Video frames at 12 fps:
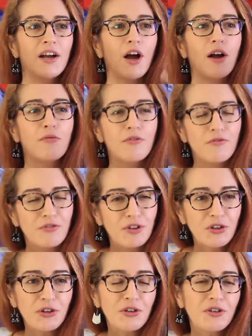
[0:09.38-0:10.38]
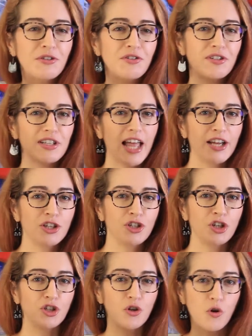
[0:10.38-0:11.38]
review slash
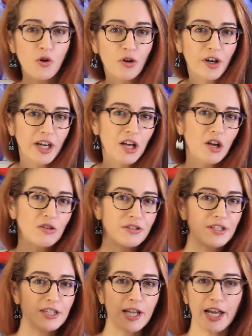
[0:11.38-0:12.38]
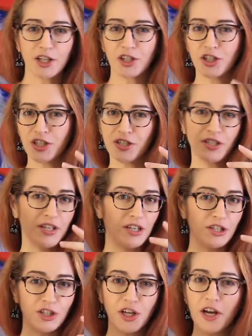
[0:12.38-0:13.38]
tutorial slash just a
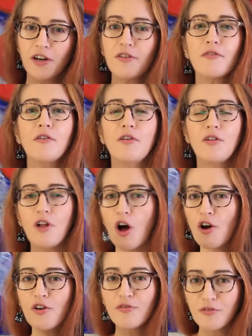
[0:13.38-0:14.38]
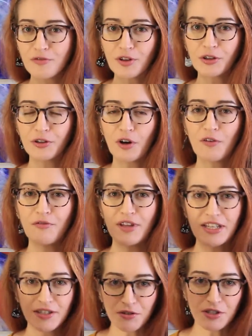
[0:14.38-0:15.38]
general overview of
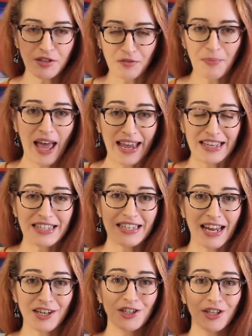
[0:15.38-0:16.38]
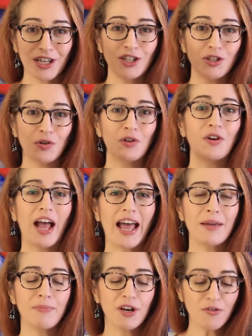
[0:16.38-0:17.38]
these sorts of paints and actually do
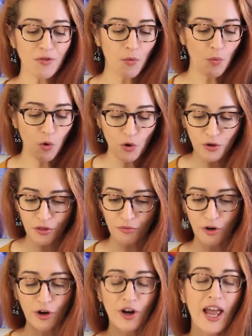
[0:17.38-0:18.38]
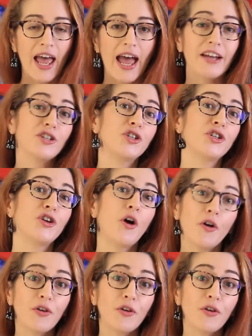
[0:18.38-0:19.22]
a bit of a walkthrough and show